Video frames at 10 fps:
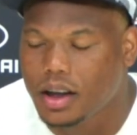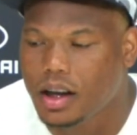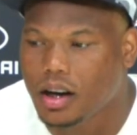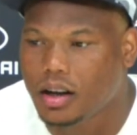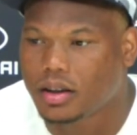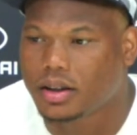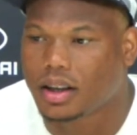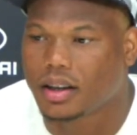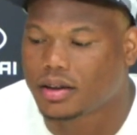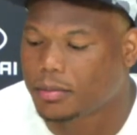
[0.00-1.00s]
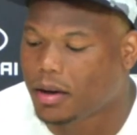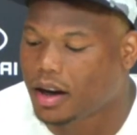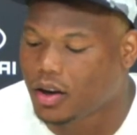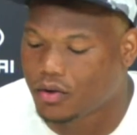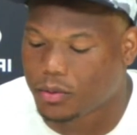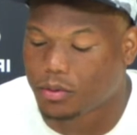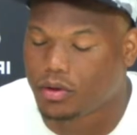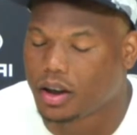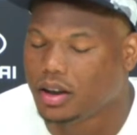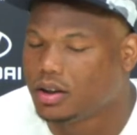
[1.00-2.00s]
and seeing somebody go from a
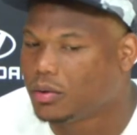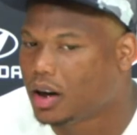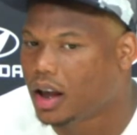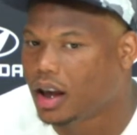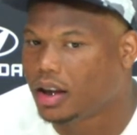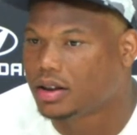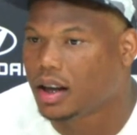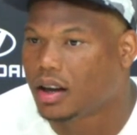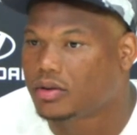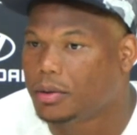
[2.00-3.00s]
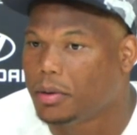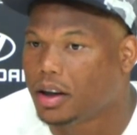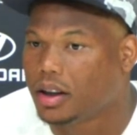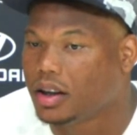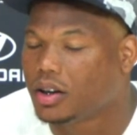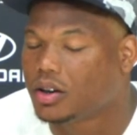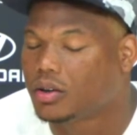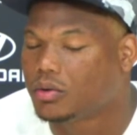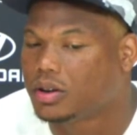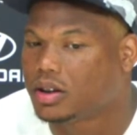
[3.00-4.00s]
rookie to where they is now to being a leader,
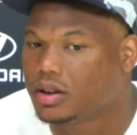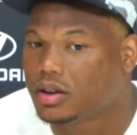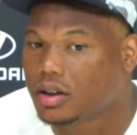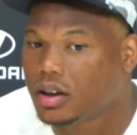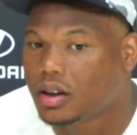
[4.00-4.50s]
which is